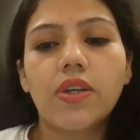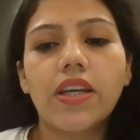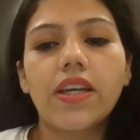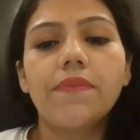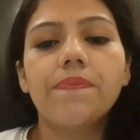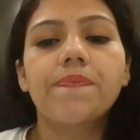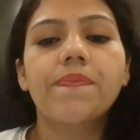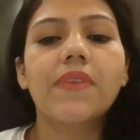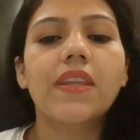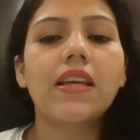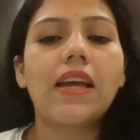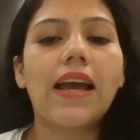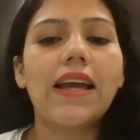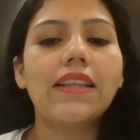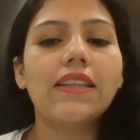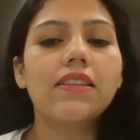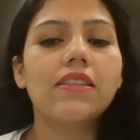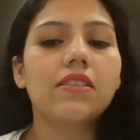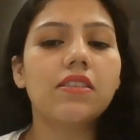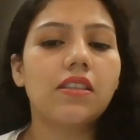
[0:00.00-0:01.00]
Okay.
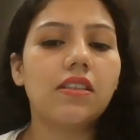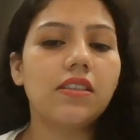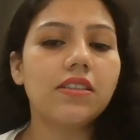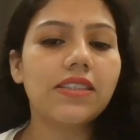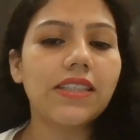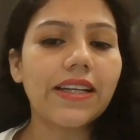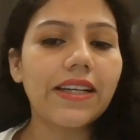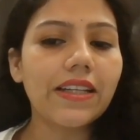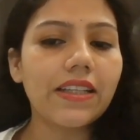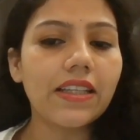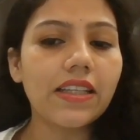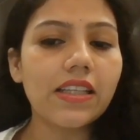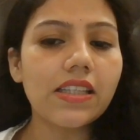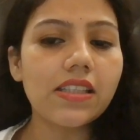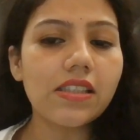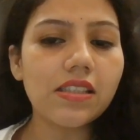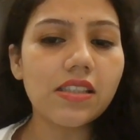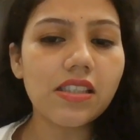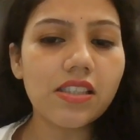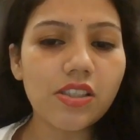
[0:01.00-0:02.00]
And second thing
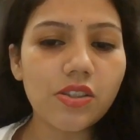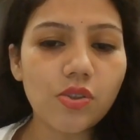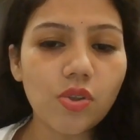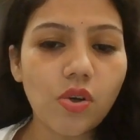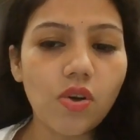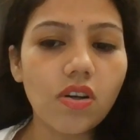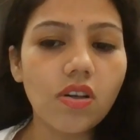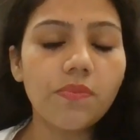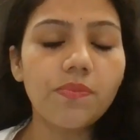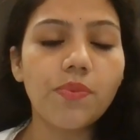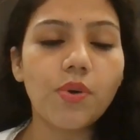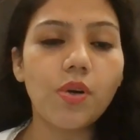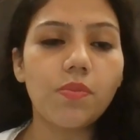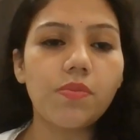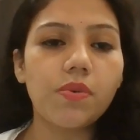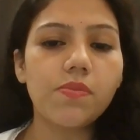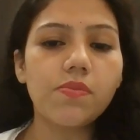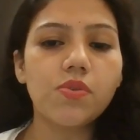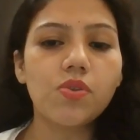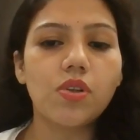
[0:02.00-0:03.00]
is strong
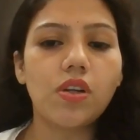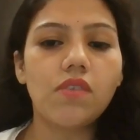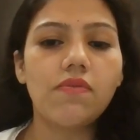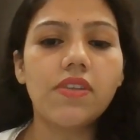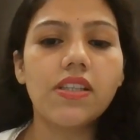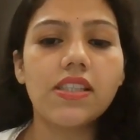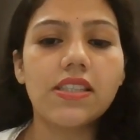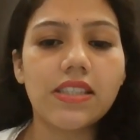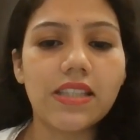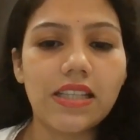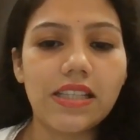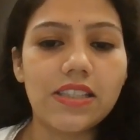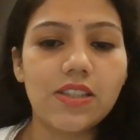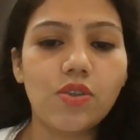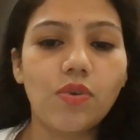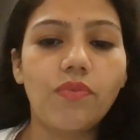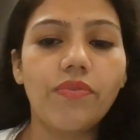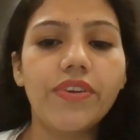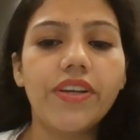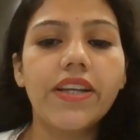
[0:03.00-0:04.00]
problem solving
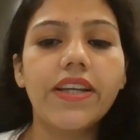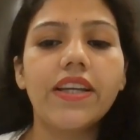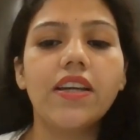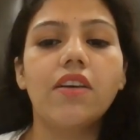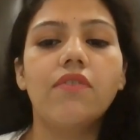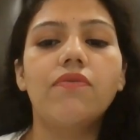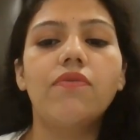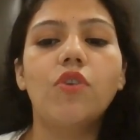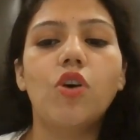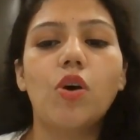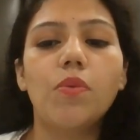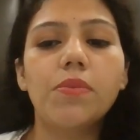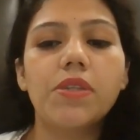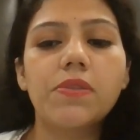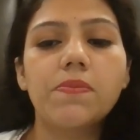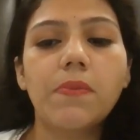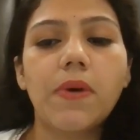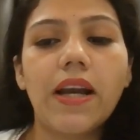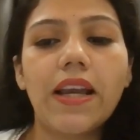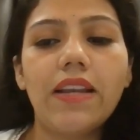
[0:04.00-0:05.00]
skills. So wearing a warm
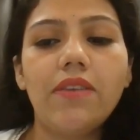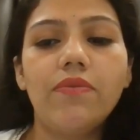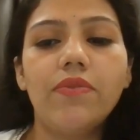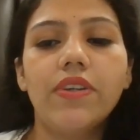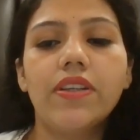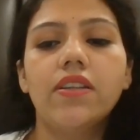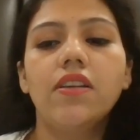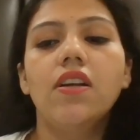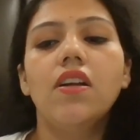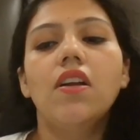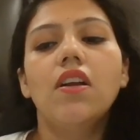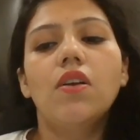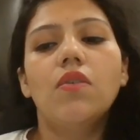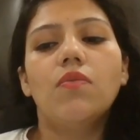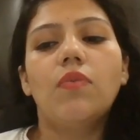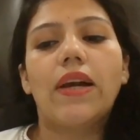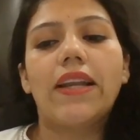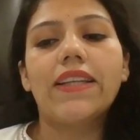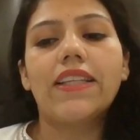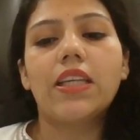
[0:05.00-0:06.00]
smile
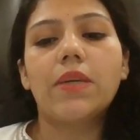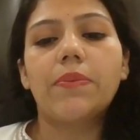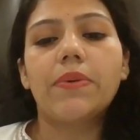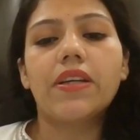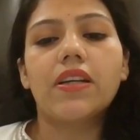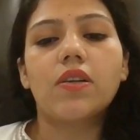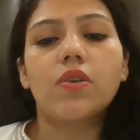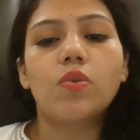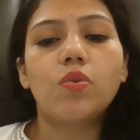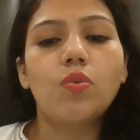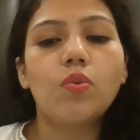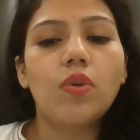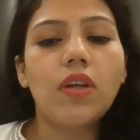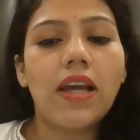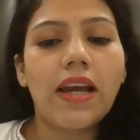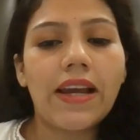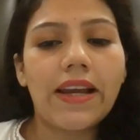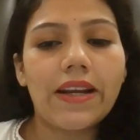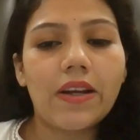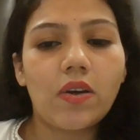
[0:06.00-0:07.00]
while keeping a
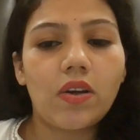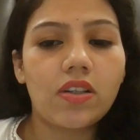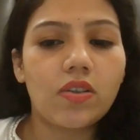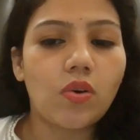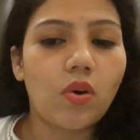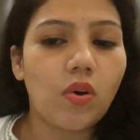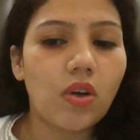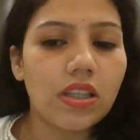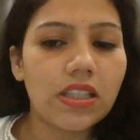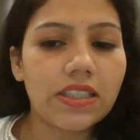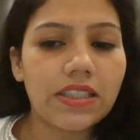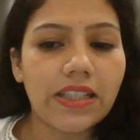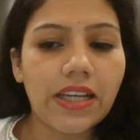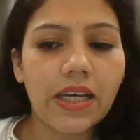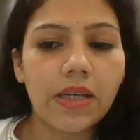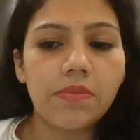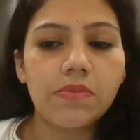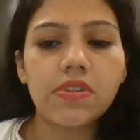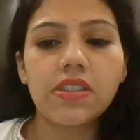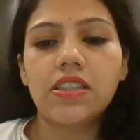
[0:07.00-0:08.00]
cool head on all the
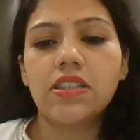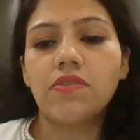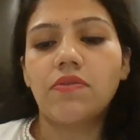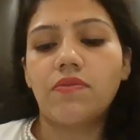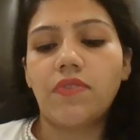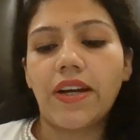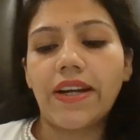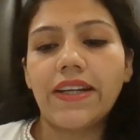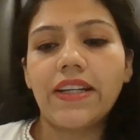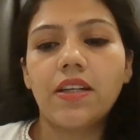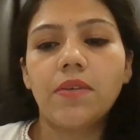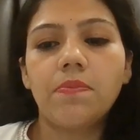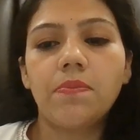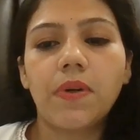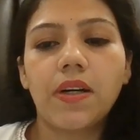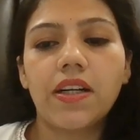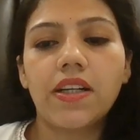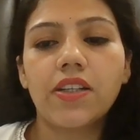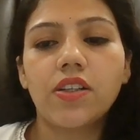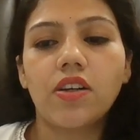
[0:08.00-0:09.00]
times is a vital
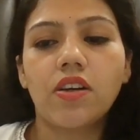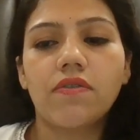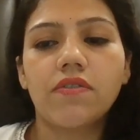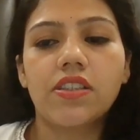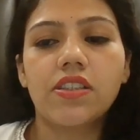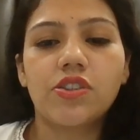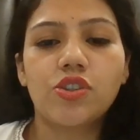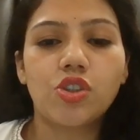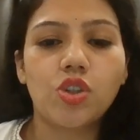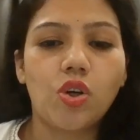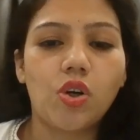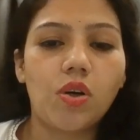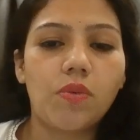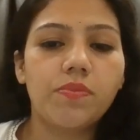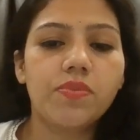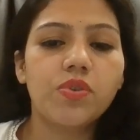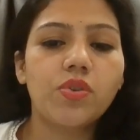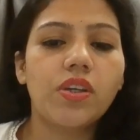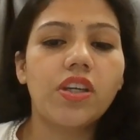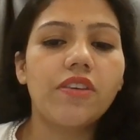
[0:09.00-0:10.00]
part of this
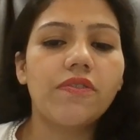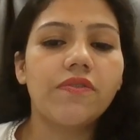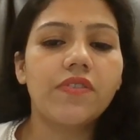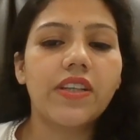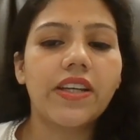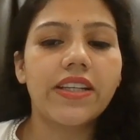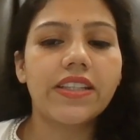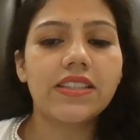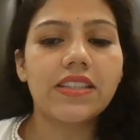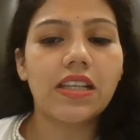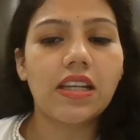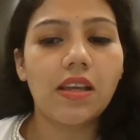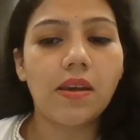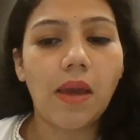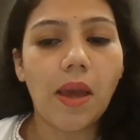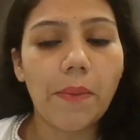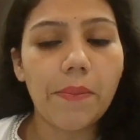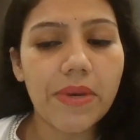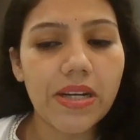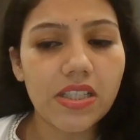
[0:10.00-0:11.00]
job. So if there is an
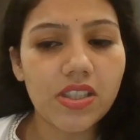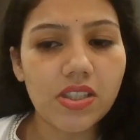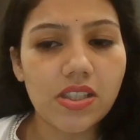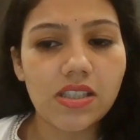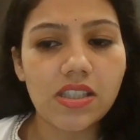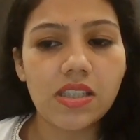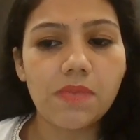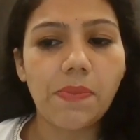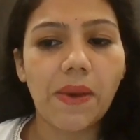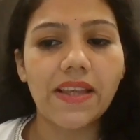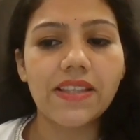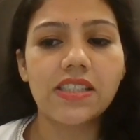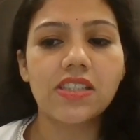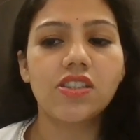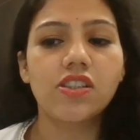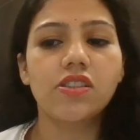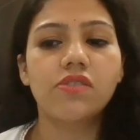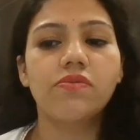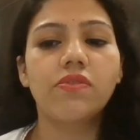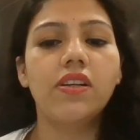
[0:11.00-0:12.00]
emergency,
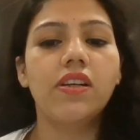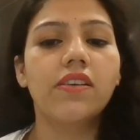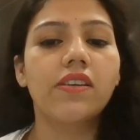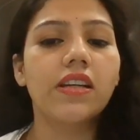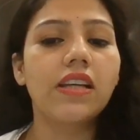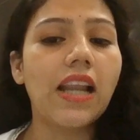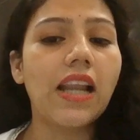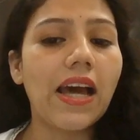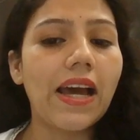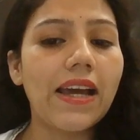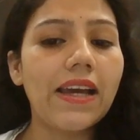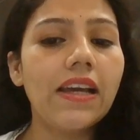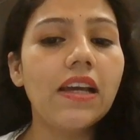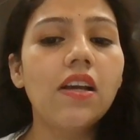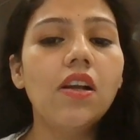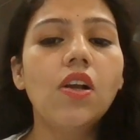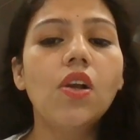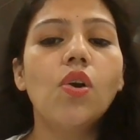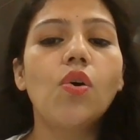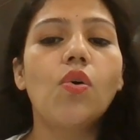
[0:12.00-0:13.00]
passengers will rely
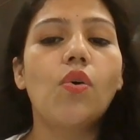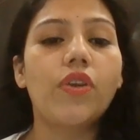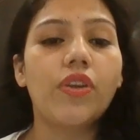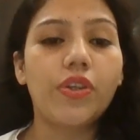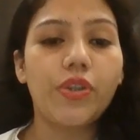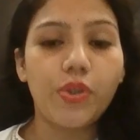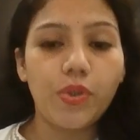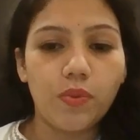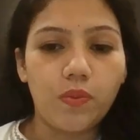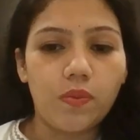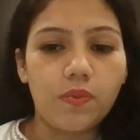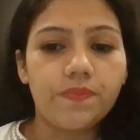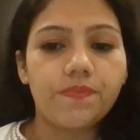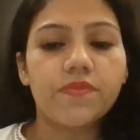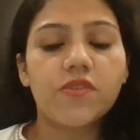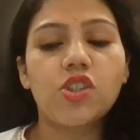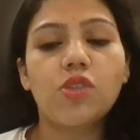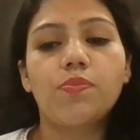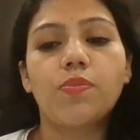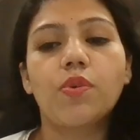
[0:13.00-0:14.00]
on you
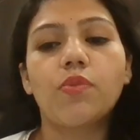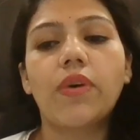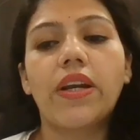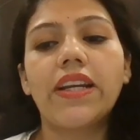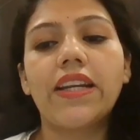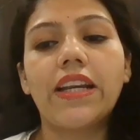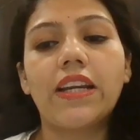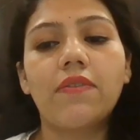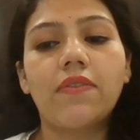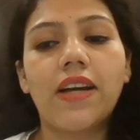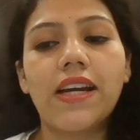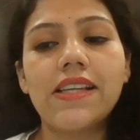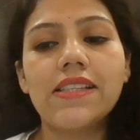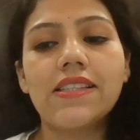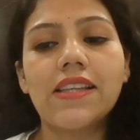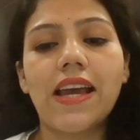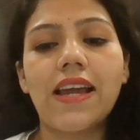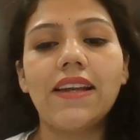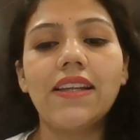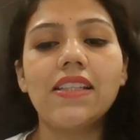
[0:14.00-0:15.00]
to provide
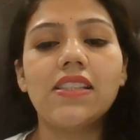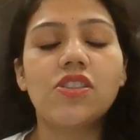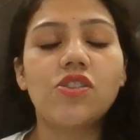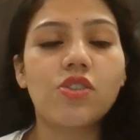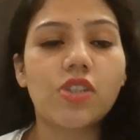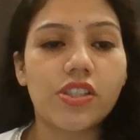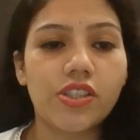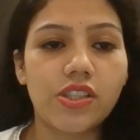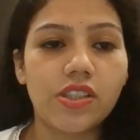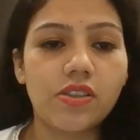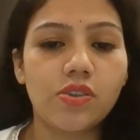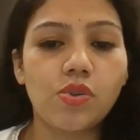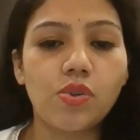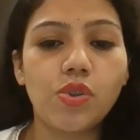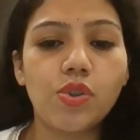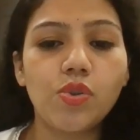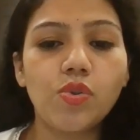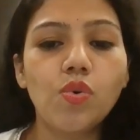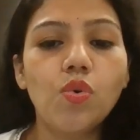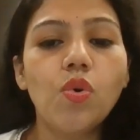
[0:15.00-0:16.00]
advice and instructions. So
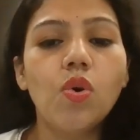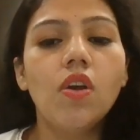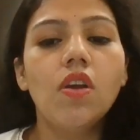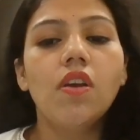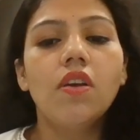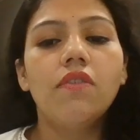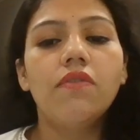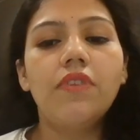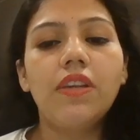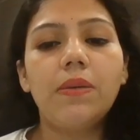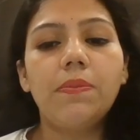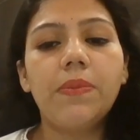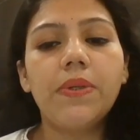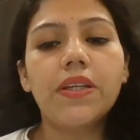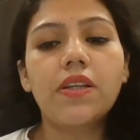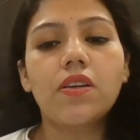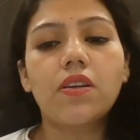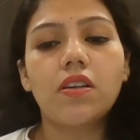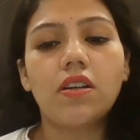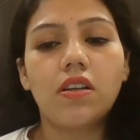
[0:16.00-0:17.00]
you will
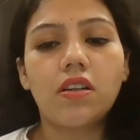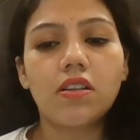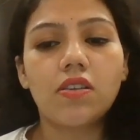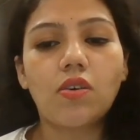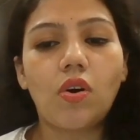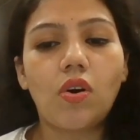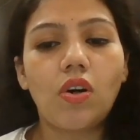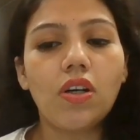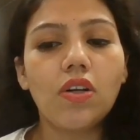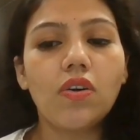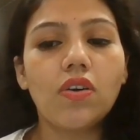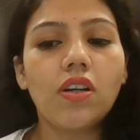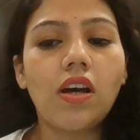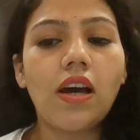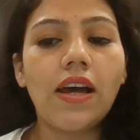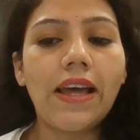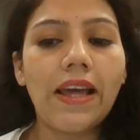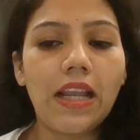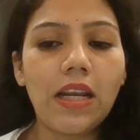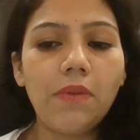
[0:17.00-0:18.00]
be called on
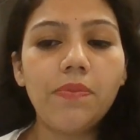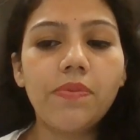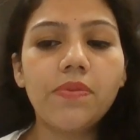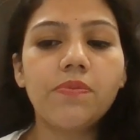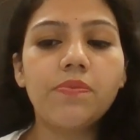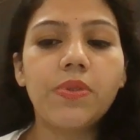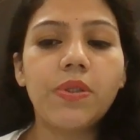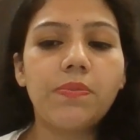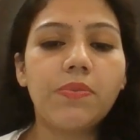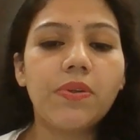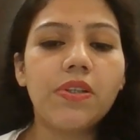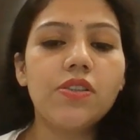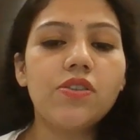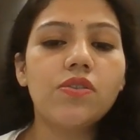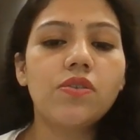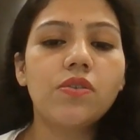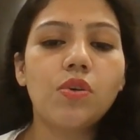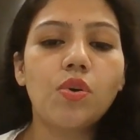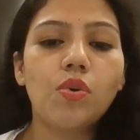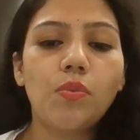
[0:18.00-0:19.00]
to help people
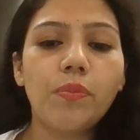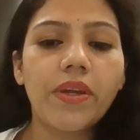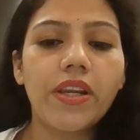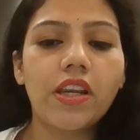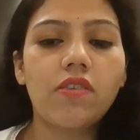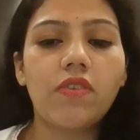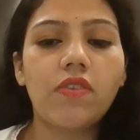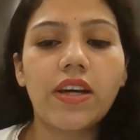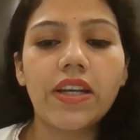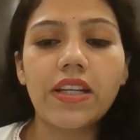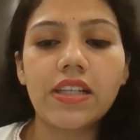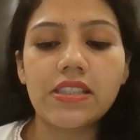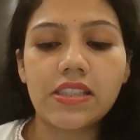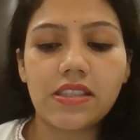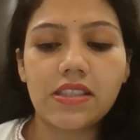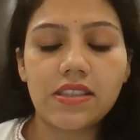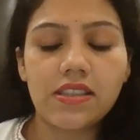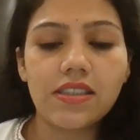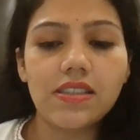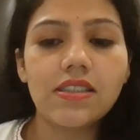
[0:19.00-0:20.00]
who may require
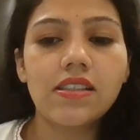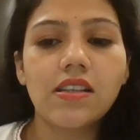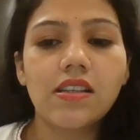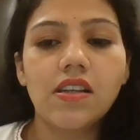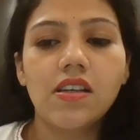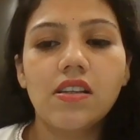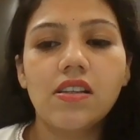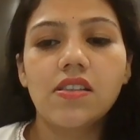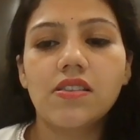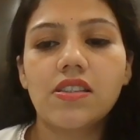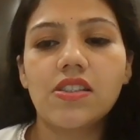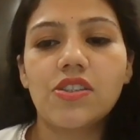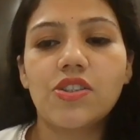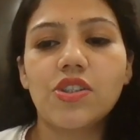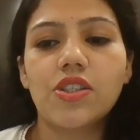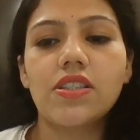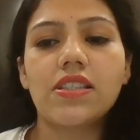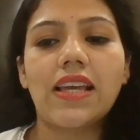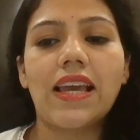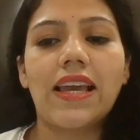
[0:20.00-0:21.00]
assistance,
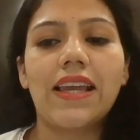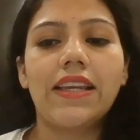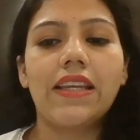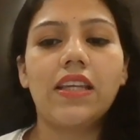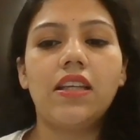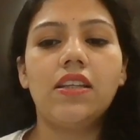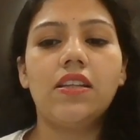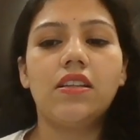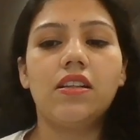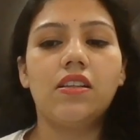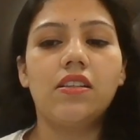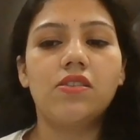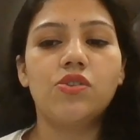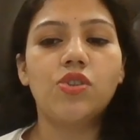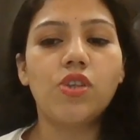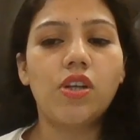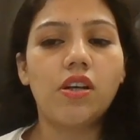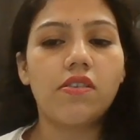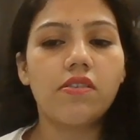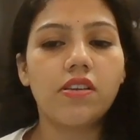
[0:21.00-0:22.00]
such as any
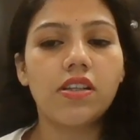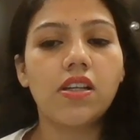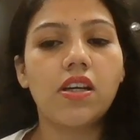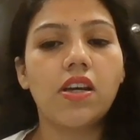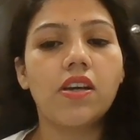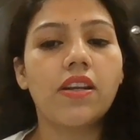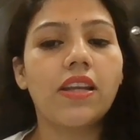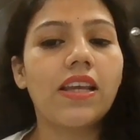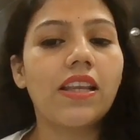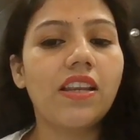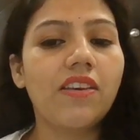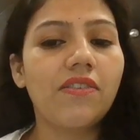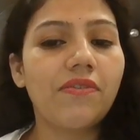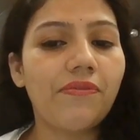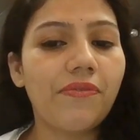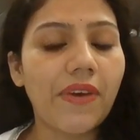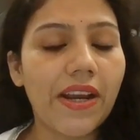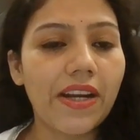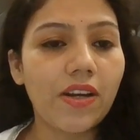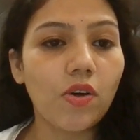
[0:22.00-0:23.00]
children or
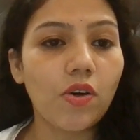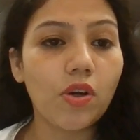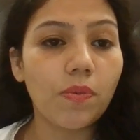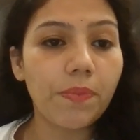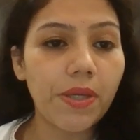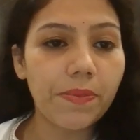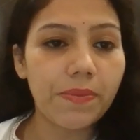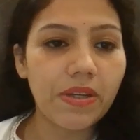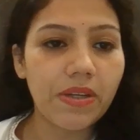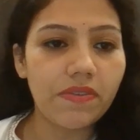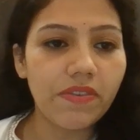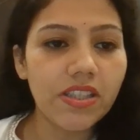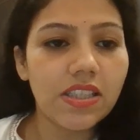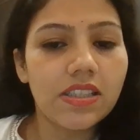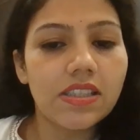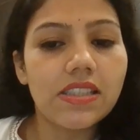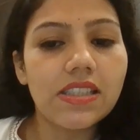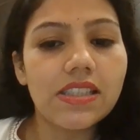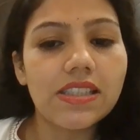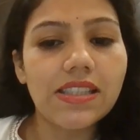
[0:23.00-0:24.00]
infant or people with
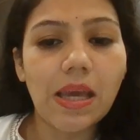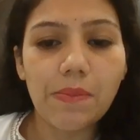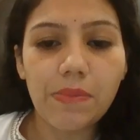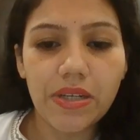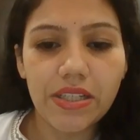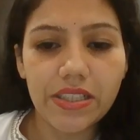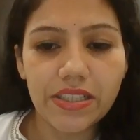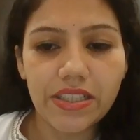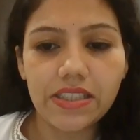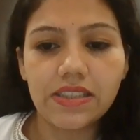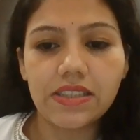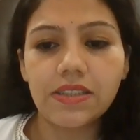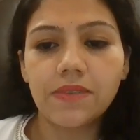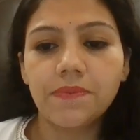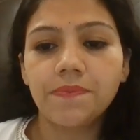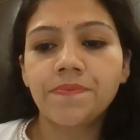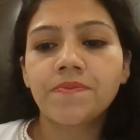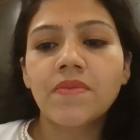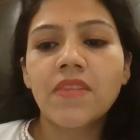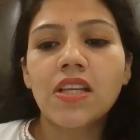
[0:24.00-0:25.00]
disabilities.